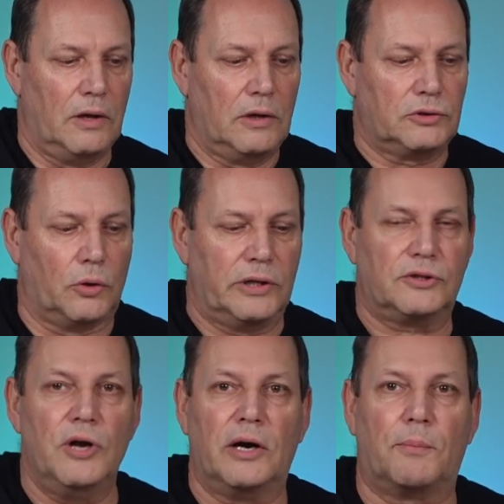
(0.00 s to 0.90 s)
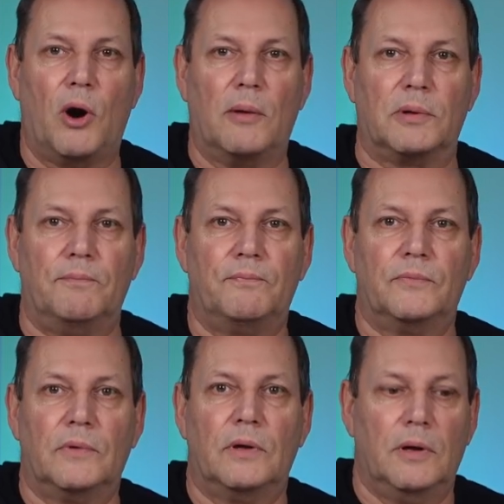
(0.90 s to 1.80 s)
So it's not a problem
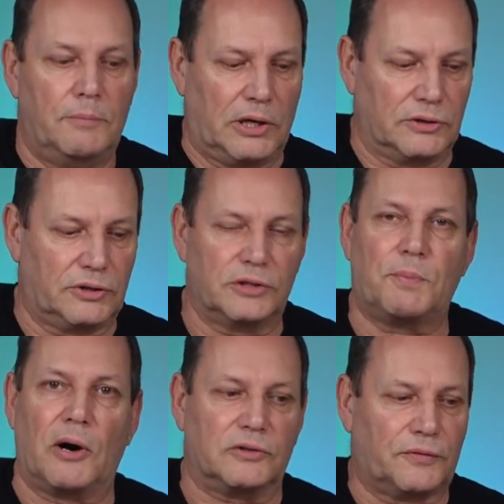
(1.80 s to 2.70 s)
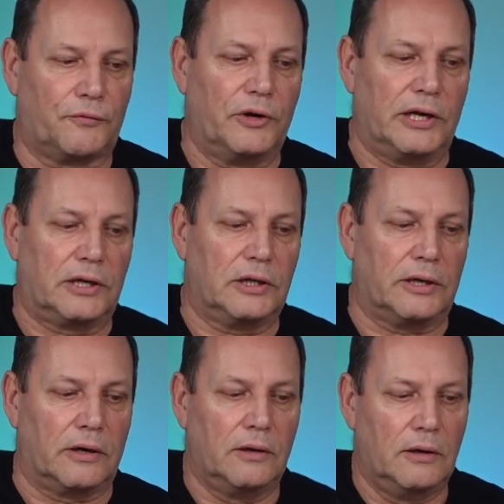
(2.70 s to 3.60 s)
because this part's free and
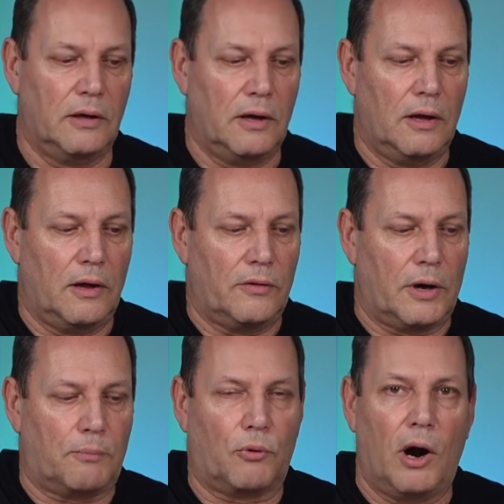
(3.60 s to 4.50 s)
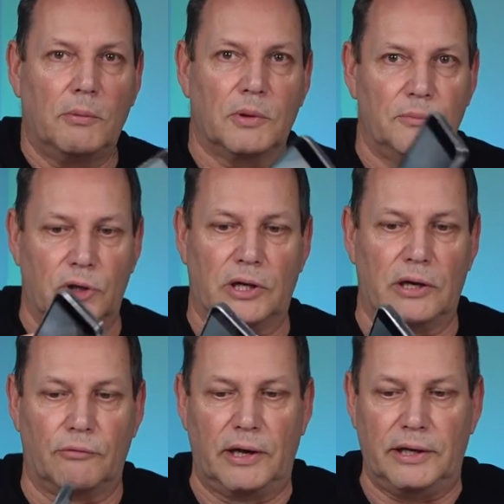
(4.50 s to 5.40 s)
clear. The problem you're going
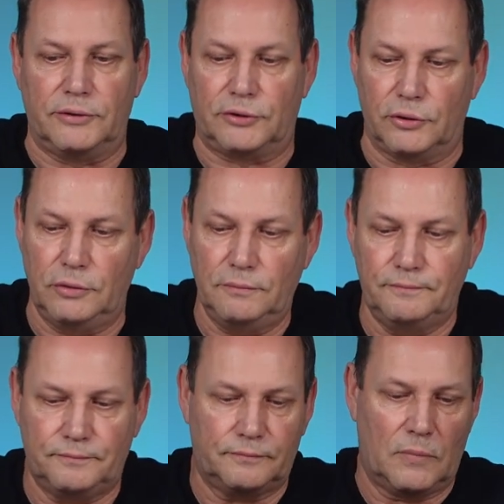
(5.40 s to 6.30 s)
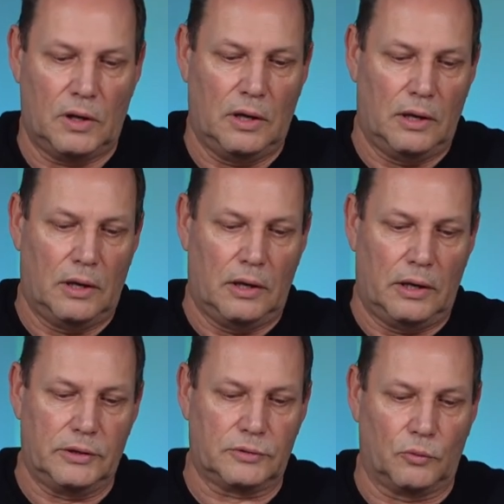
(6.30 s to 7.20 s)
to run into
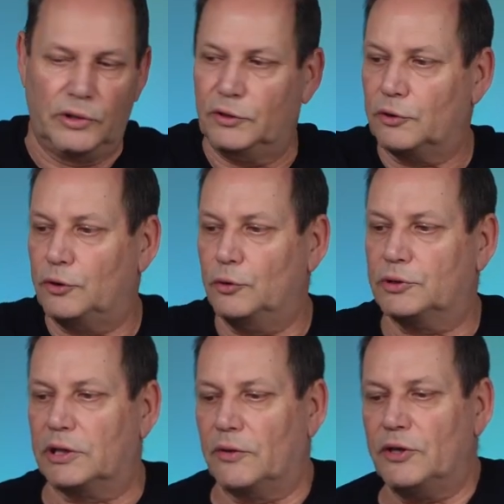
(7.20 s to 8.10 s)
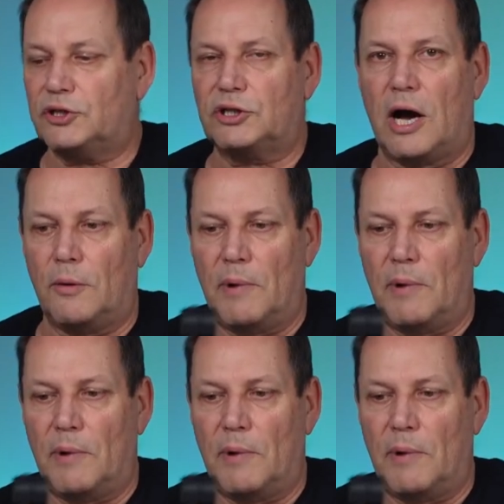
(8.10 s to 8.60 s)
is when you're using this style